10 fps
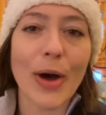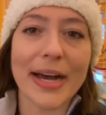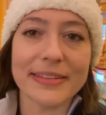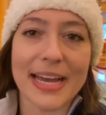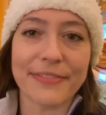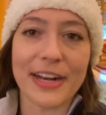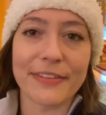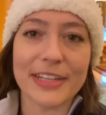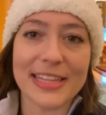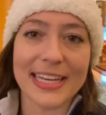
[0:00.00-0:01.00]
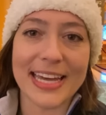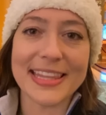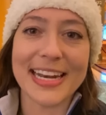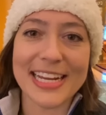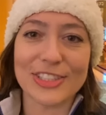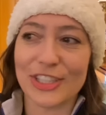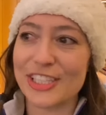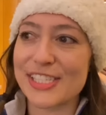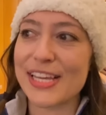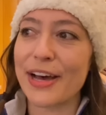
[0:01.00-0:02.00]
wildlife and everything and the nature.
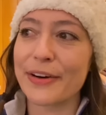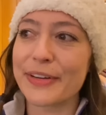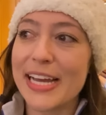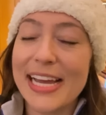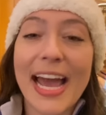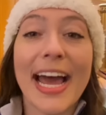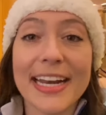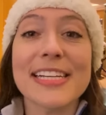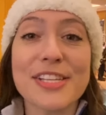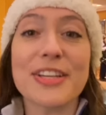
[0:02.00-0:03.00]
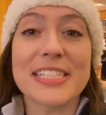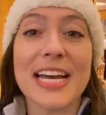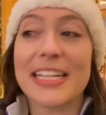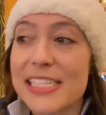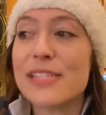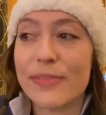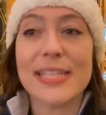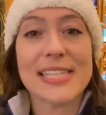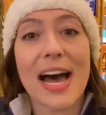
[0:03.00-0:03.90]
So, and as you can tell, it's, it's